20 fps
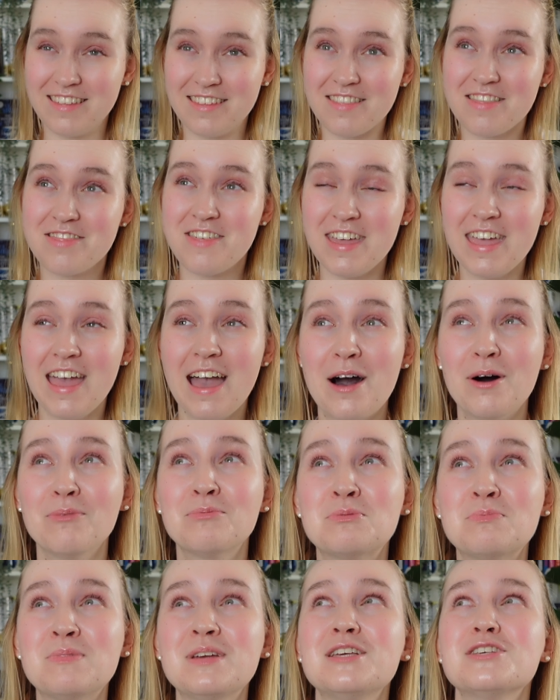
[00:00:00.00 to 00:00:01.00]
They
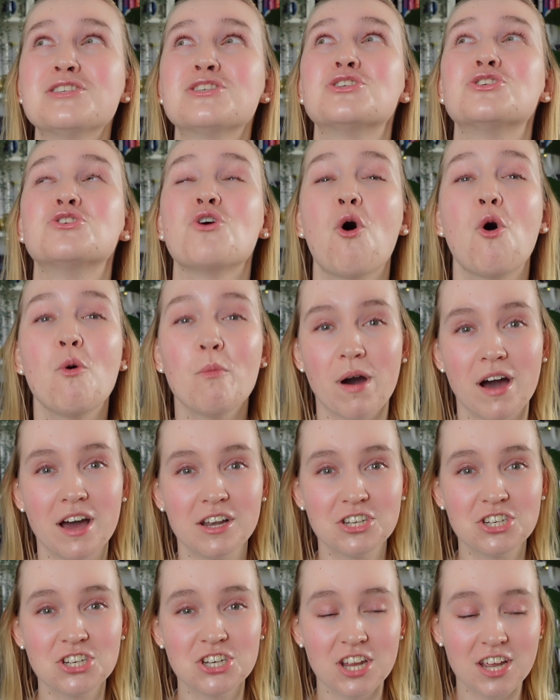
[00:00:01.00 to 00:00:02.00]
helped me so
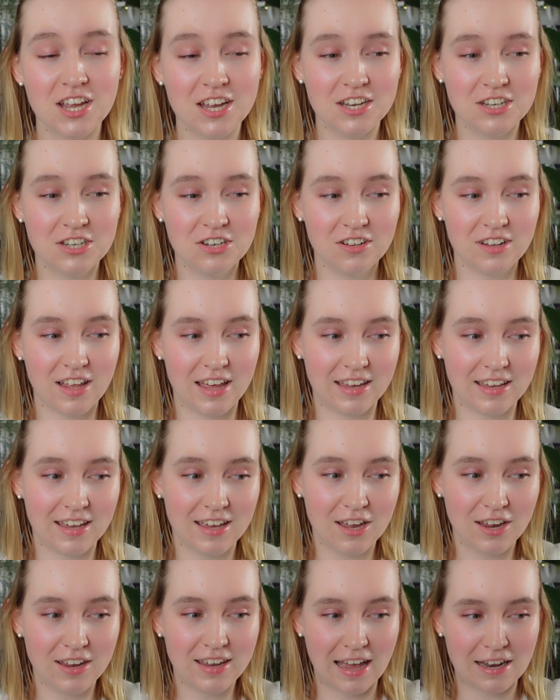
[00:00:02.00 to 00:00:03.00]
much to like
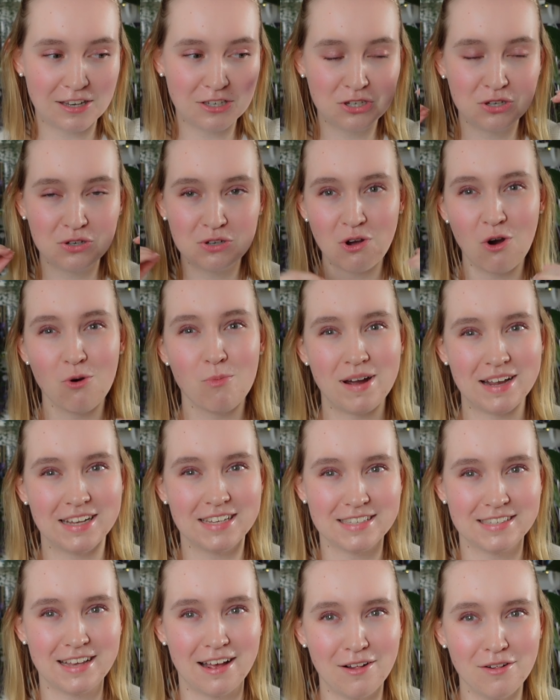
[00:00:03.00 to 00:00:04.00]
get to know
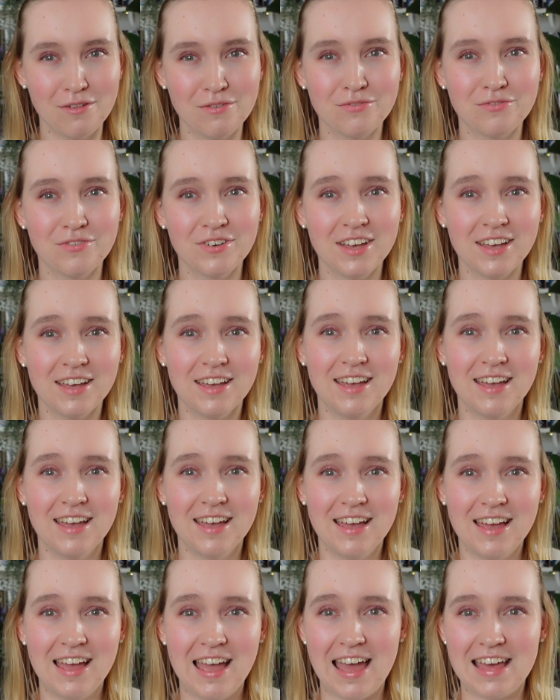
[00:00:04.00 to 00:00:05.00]
myself,
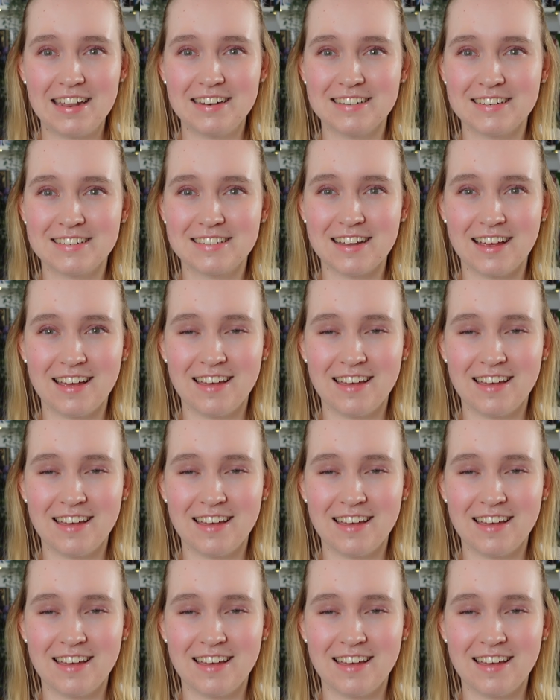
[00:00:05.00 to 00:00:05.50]
and